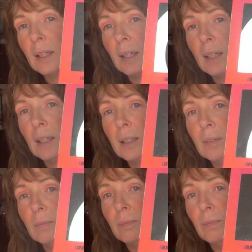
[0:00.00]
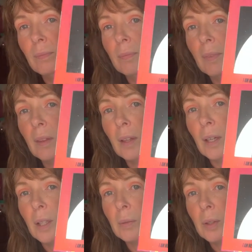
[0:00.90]
here
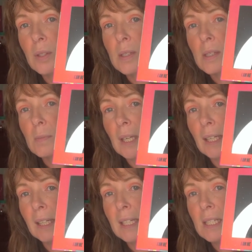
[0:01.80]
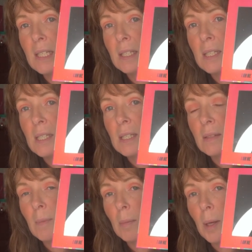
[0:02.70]
I would use as my lid,
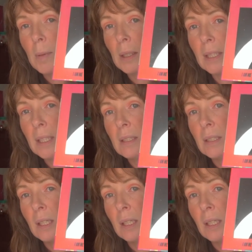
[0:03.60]
my mobile lid.